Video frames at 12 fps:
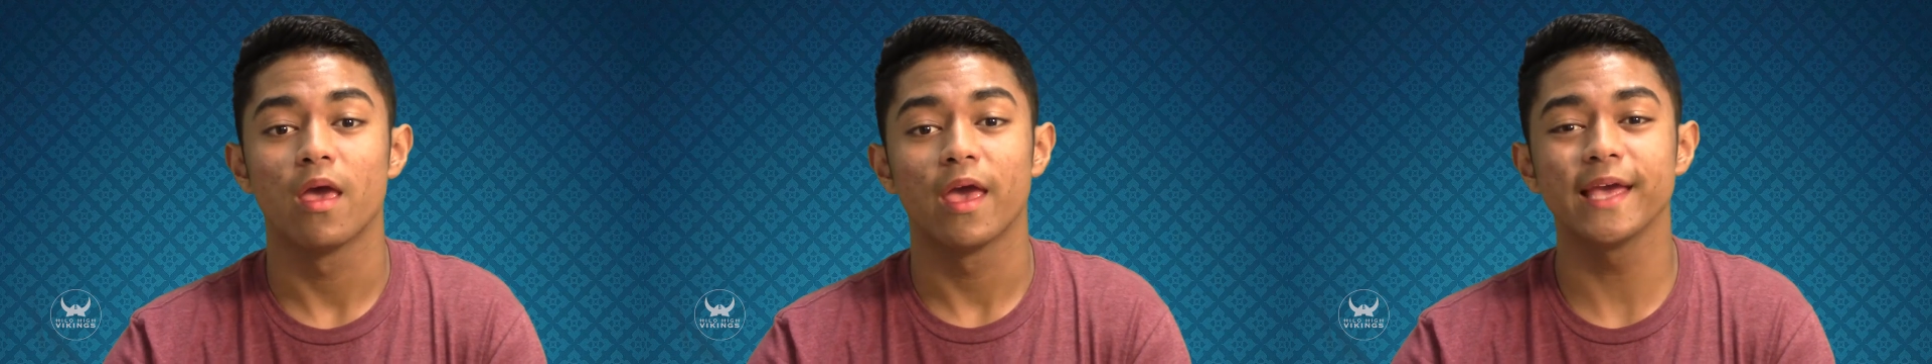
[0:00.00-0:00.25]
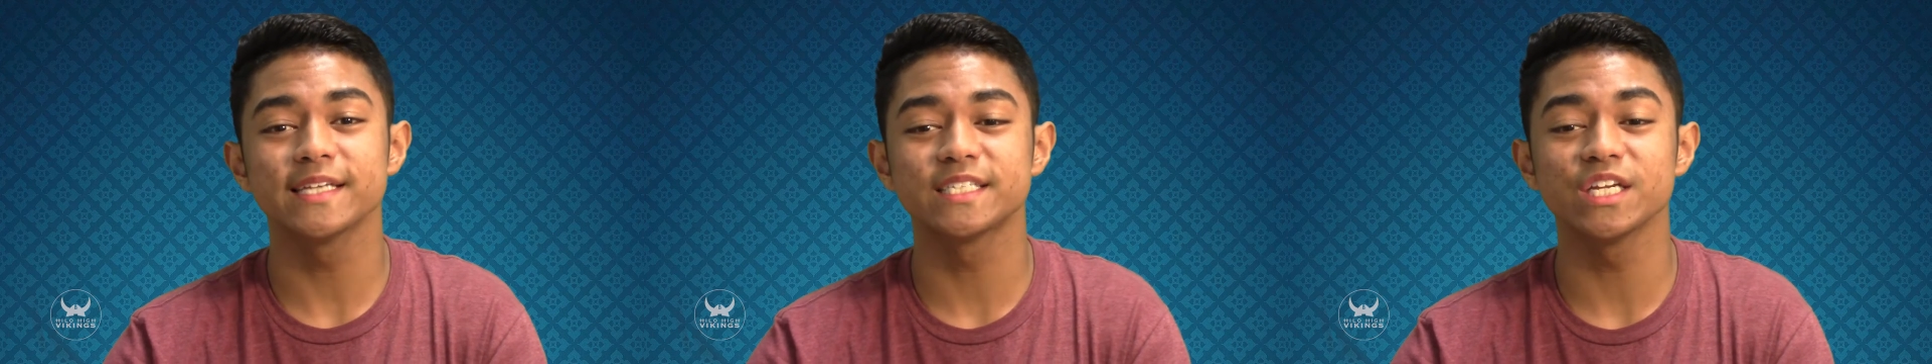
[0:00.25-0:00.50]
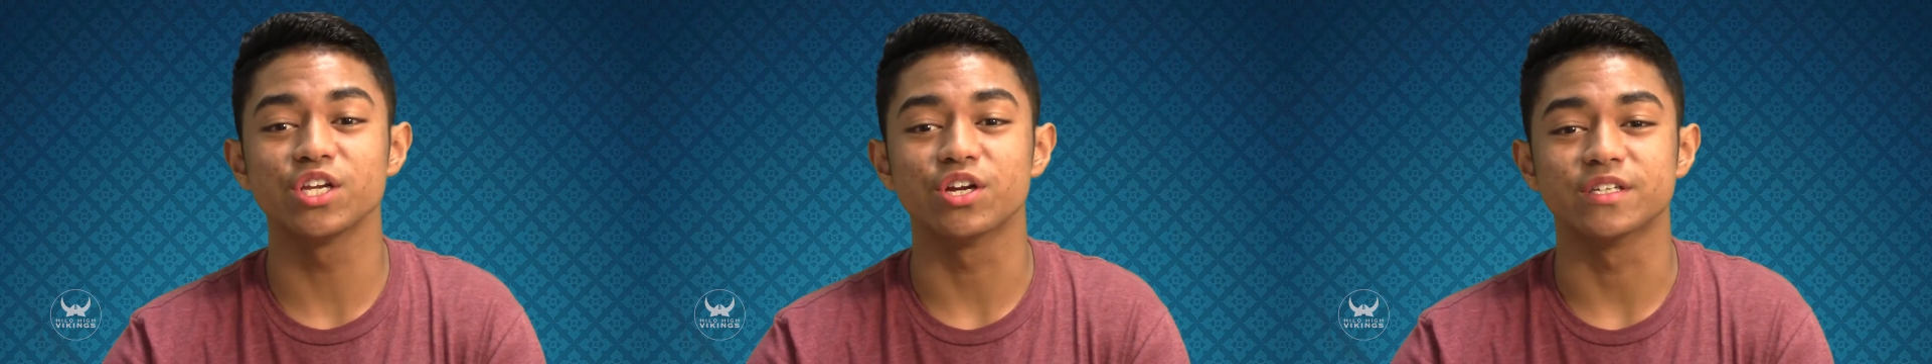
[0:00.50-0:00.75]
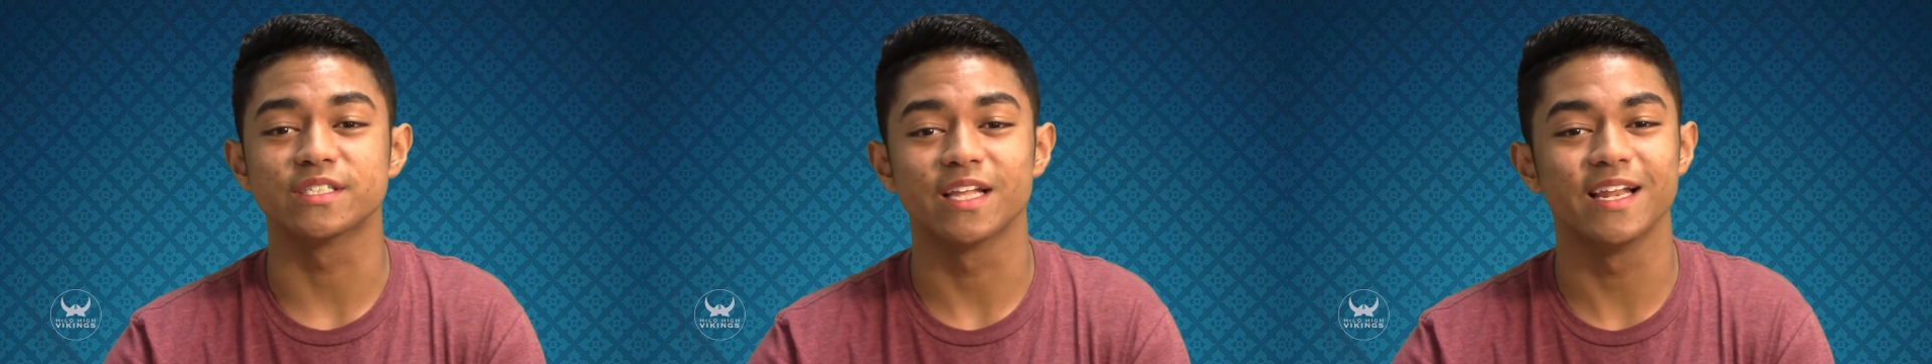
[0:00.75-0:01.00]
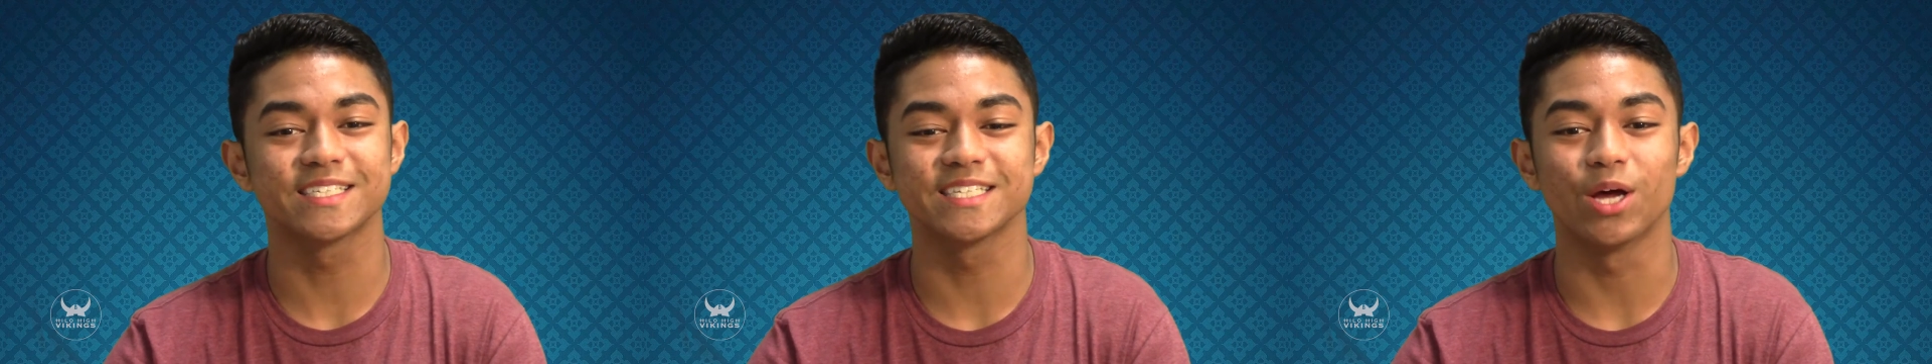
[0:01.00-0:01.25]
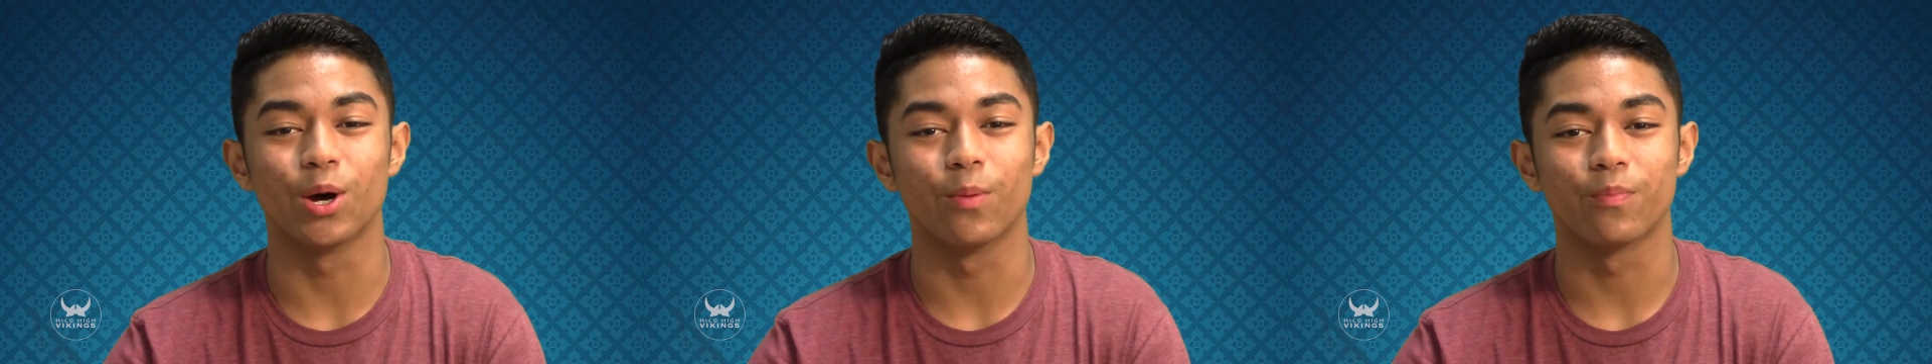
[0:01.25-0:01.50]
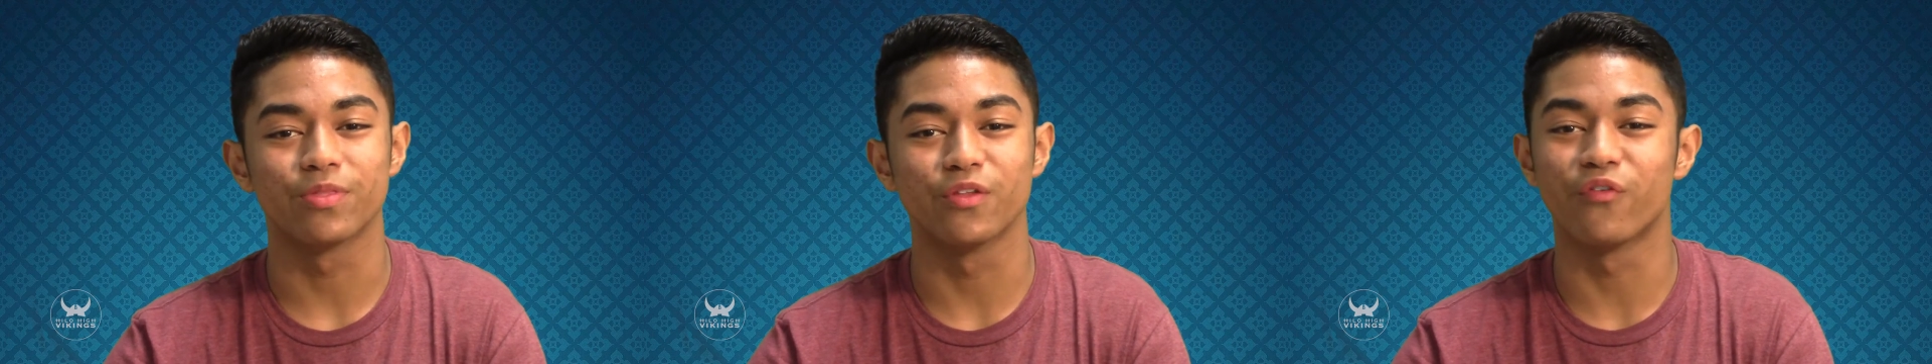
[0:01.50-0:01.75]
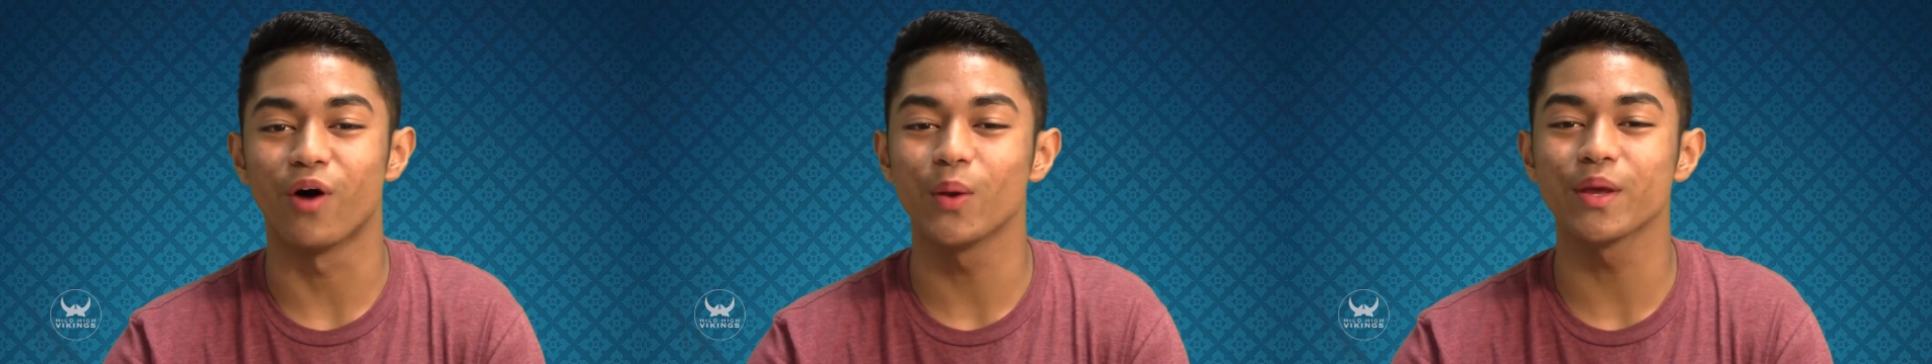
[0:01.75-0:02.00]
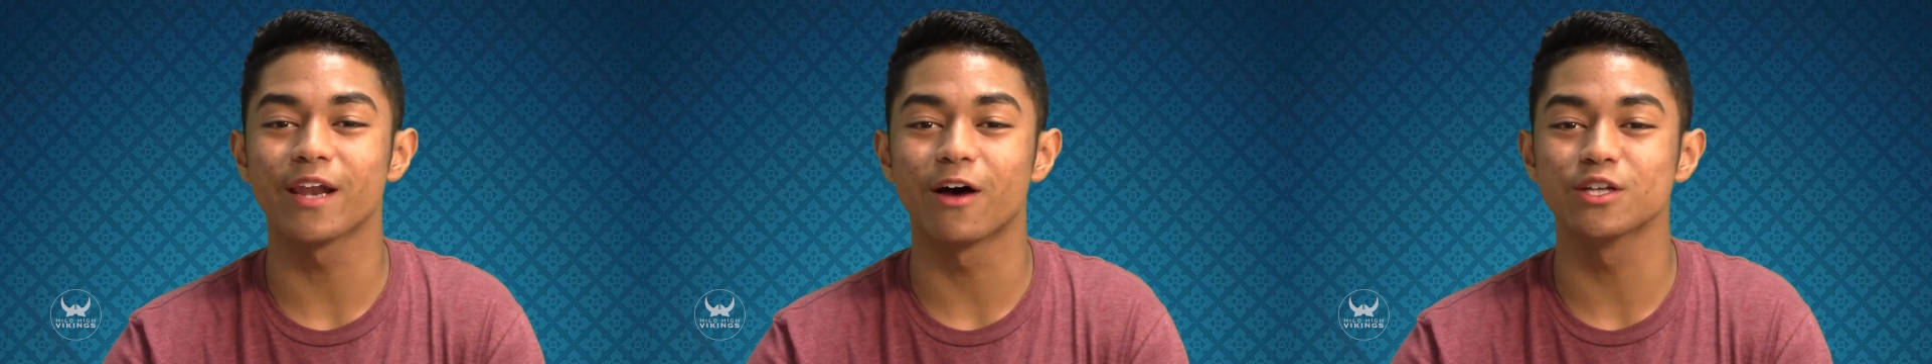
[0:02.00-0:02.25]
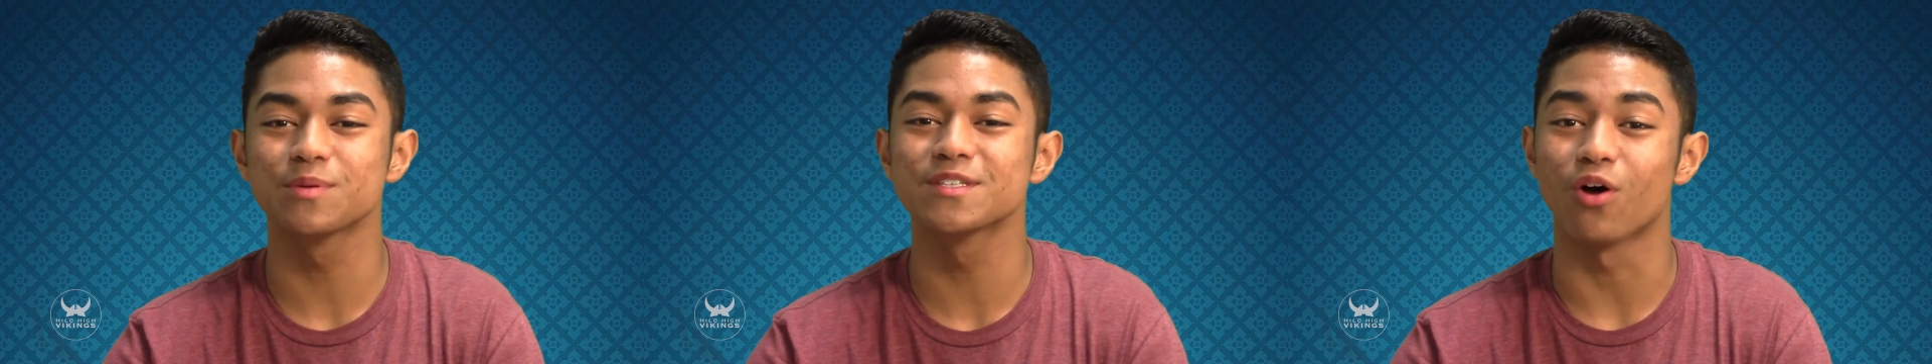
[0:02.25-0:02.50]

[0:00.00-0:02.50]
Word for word: Hey seniors, listen up. The following announcements